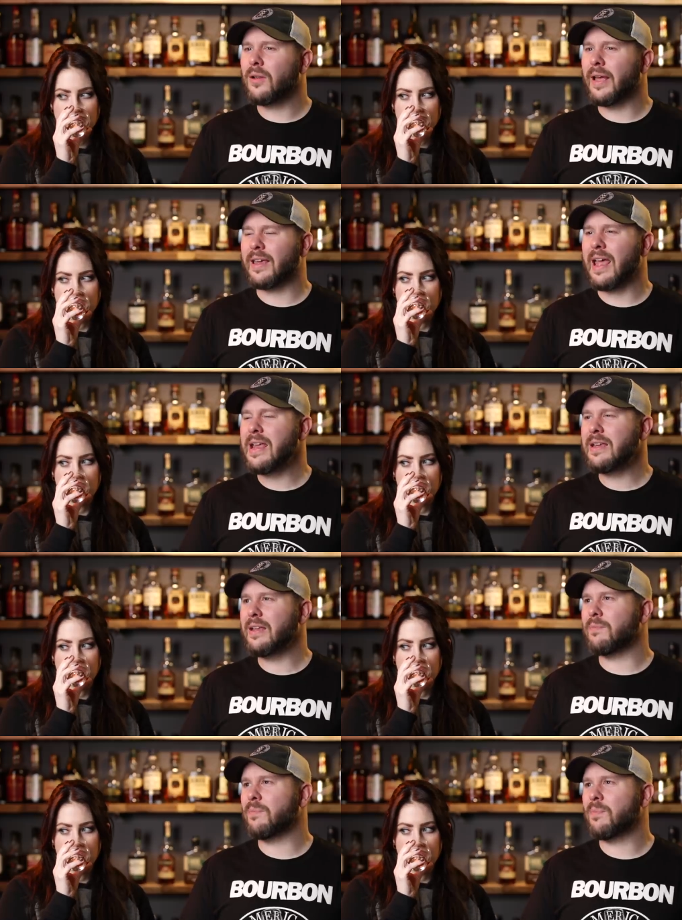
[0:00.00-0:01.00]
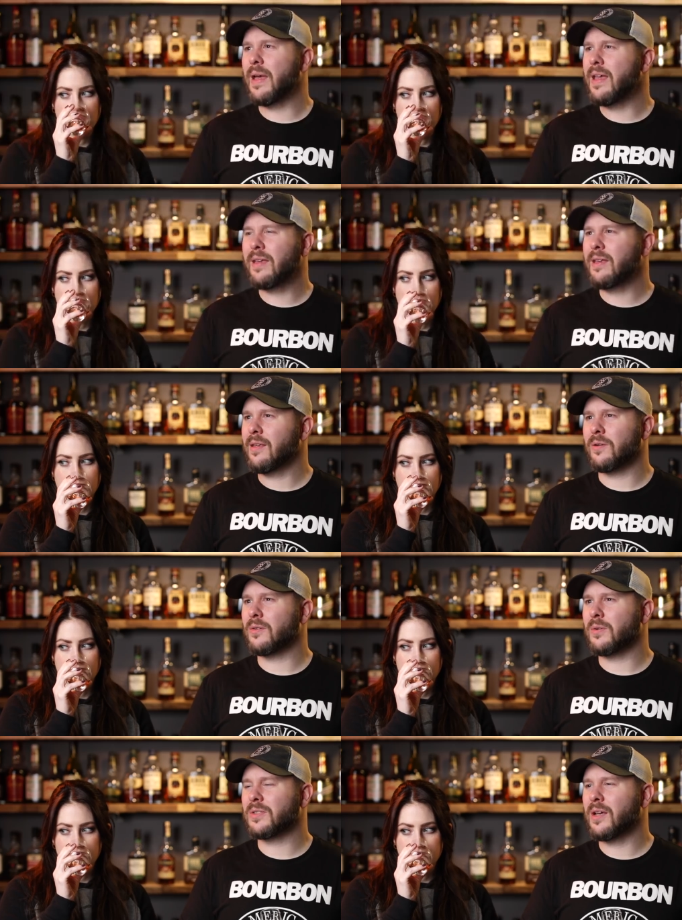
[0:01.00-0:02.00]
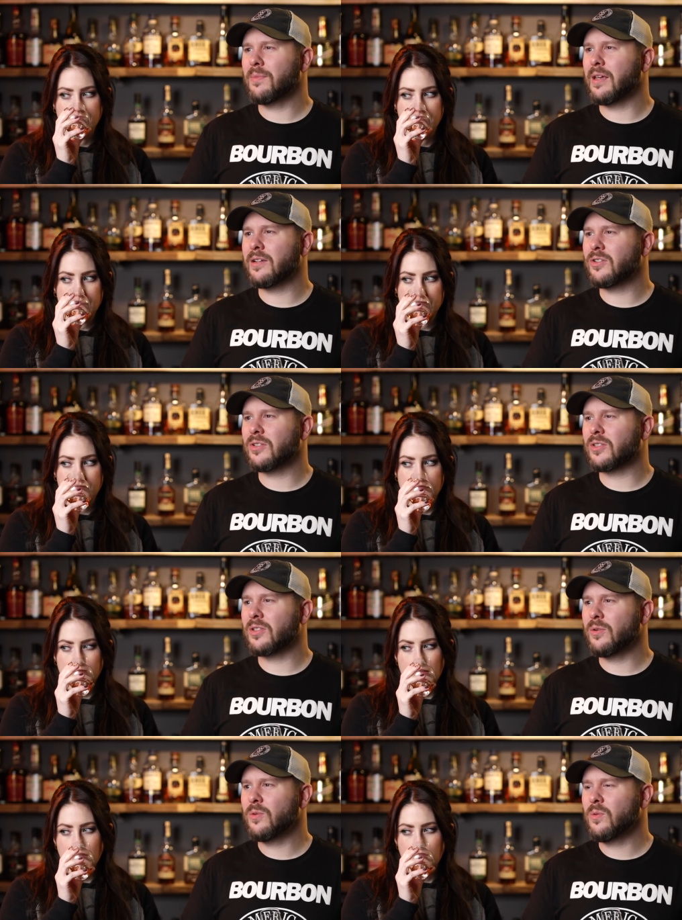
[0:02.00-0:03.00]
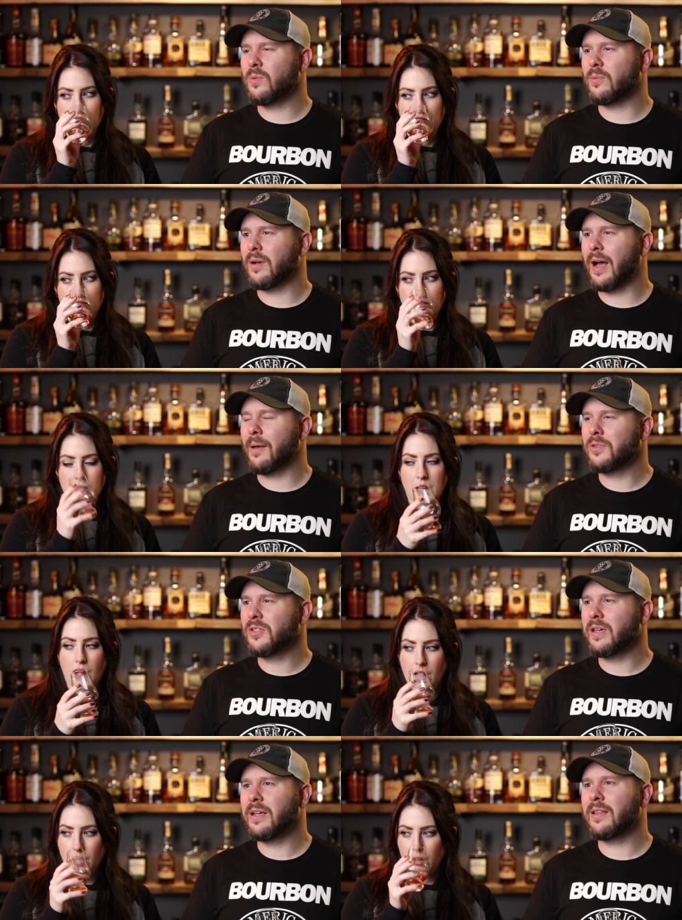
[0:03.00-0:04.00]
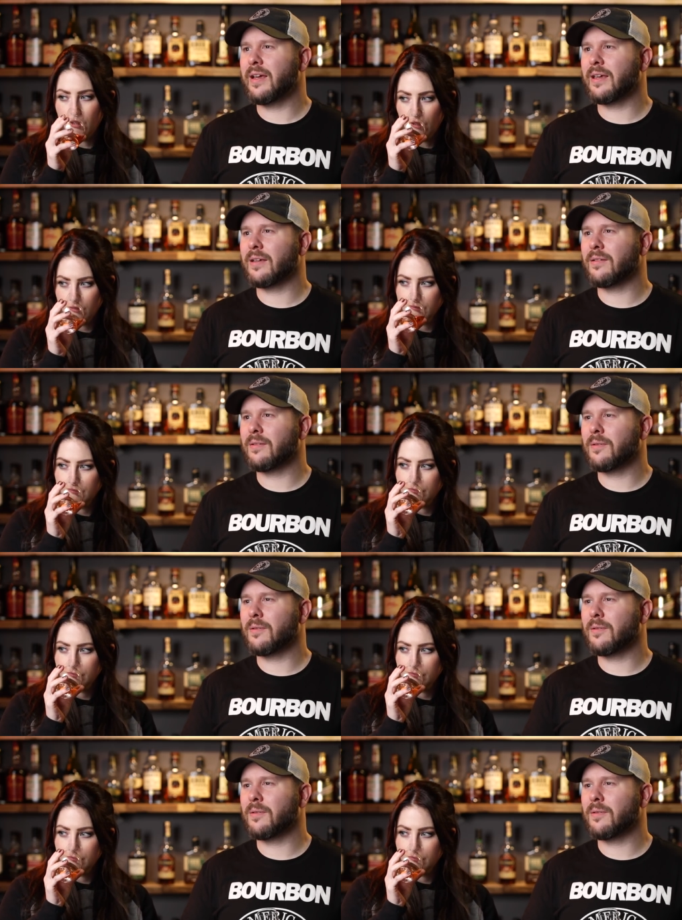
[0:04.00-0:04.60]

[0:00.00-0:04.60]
Speaker 1: Oh, like candied bacon or, or something. It's just so I'm still getting like